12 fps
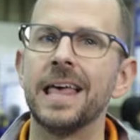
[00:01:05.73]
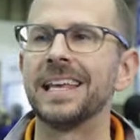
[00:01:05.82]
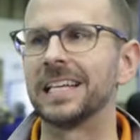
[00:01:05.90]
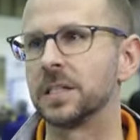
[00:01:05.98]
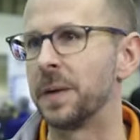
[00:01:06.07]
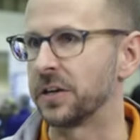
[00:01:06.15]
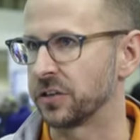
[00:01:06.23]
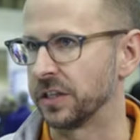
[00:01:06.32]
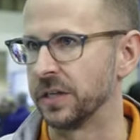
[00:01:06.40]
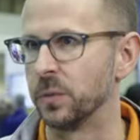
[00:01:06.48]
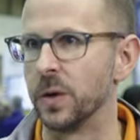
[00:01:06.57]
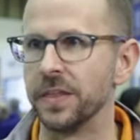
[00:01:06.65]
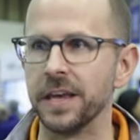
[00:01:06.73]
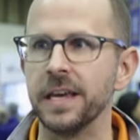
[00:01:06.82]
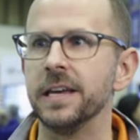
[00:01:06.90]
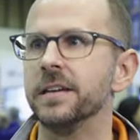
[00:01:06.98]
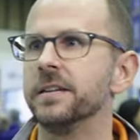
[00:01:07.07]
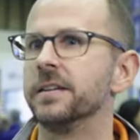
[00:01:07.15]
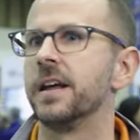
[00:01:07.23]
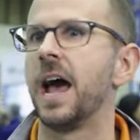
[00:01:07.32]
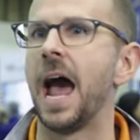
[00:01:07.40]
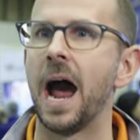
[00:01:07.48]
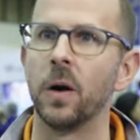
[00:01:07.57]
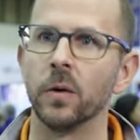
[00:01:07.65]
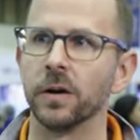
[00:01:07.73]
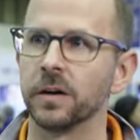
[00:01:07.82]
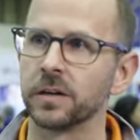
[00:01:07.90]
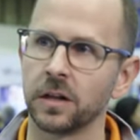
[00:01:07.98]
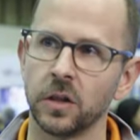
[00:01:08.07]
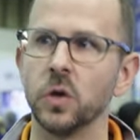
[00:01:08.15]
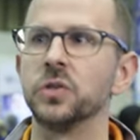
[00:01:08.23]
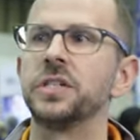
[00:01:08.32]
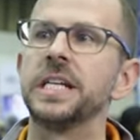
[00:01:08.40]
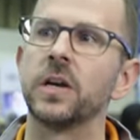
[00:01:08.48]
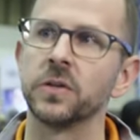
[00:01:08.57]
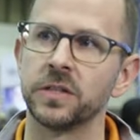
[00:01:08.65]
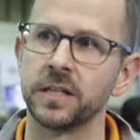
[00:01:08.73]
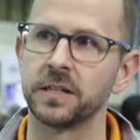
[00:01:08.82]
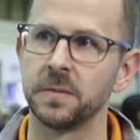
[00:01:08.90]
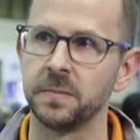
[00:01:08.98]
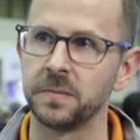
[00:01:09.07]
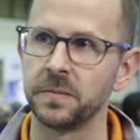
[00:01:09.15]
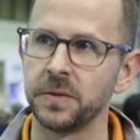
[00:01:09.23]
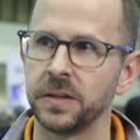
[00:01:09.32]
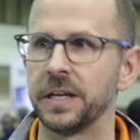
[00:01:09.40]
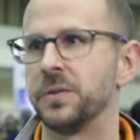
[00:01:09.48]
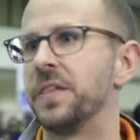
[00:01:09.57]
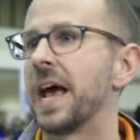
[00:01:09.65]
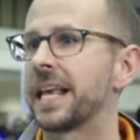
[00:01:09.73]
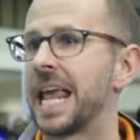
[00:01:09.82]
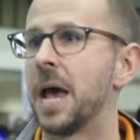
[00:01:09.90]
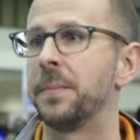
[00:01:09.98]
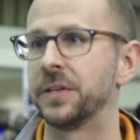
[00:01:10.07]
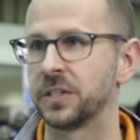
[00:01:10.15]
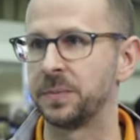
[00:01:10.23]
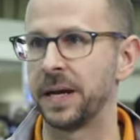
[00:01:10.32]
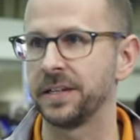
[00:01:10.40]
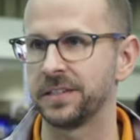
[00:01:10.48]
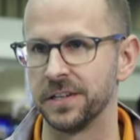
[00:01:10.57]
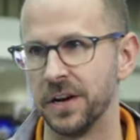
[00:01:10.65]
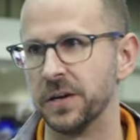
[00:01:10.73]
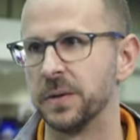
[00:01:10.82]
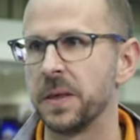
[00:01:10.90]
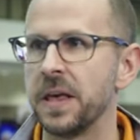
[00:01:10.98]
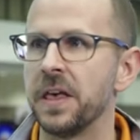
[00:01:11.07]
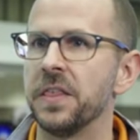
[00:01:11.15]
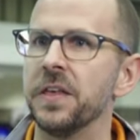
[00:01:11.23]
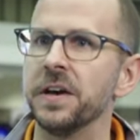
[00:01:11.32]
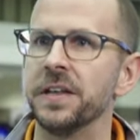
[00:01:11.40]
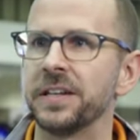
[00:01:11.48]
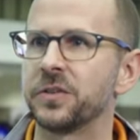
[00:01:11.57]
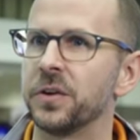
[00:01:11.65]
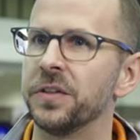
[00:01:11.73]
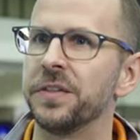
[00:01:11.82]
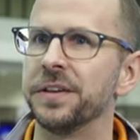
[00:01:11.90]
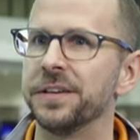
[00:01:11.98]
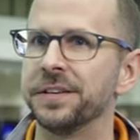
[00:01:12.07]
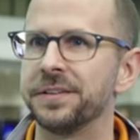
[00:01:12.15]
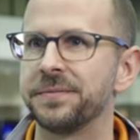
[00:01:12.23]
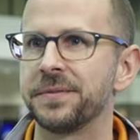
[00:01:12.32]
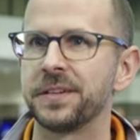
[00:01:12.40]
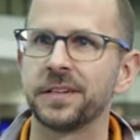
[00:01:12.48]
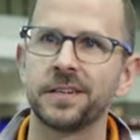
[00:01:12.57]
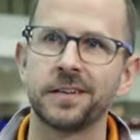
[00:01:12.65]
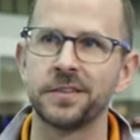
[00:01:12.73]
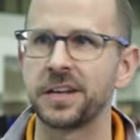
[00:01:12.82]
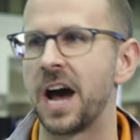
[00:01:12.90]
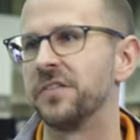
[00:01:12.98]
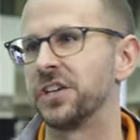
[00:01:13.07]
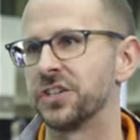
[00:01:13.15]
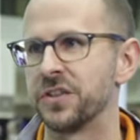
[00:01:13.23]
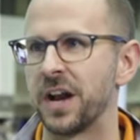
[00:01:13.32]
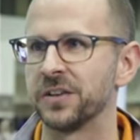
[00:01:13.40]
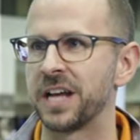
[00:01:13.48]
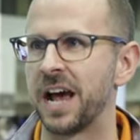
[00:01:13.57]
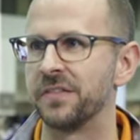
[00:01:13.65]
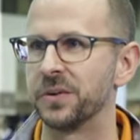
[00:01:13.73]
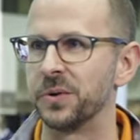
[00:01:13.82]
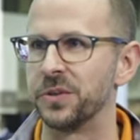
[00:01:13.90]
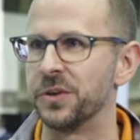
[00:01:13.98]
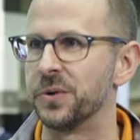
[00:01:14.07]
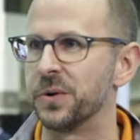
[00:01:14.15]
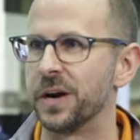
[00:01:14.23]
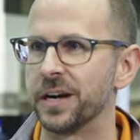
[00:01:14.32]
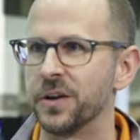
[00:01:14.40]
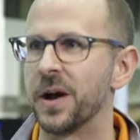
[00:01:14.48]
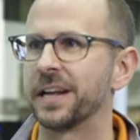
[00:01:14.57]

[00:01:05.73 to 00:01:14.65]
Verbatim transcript: I think especially within our closed ecosystem and in that campus space, you know, the, sort of the conversation that I was having with you, where you know